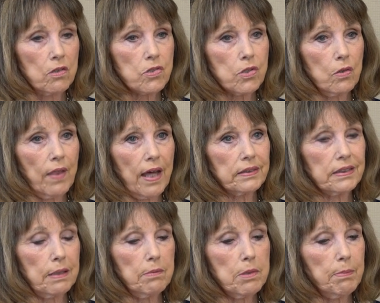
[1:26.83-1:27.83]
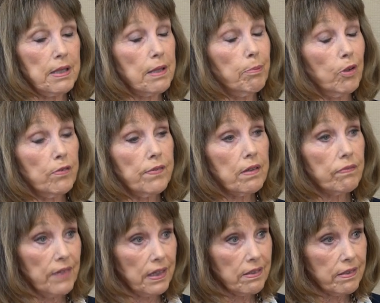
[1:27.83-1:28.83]
So that seemed to be the perfect
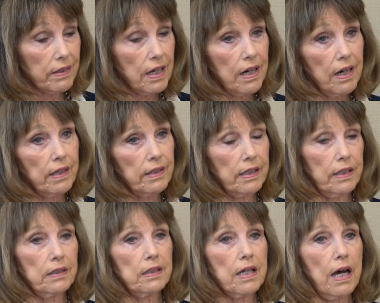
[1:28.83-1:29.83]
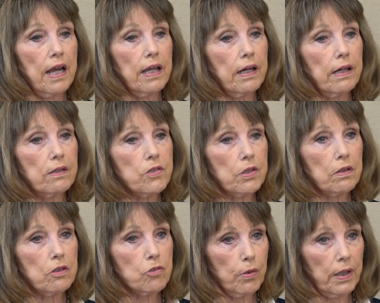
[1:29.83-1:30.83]
fit, and I took
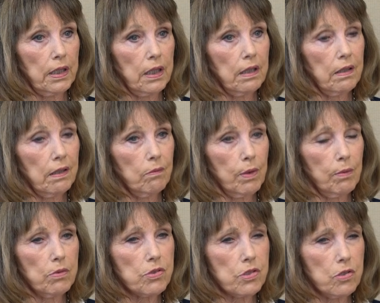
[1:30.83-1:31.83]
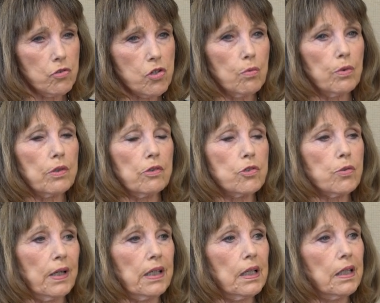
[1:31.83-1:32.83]
the training. We were social worker
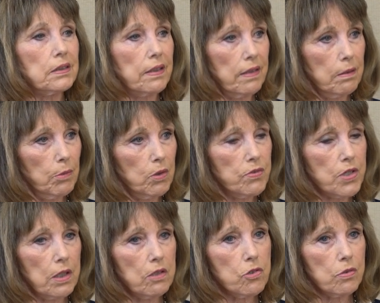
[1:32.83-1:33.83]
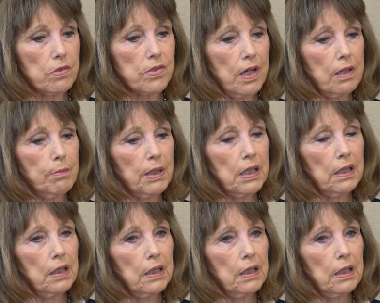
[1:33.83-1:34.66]
trainees and then moved on to assignment.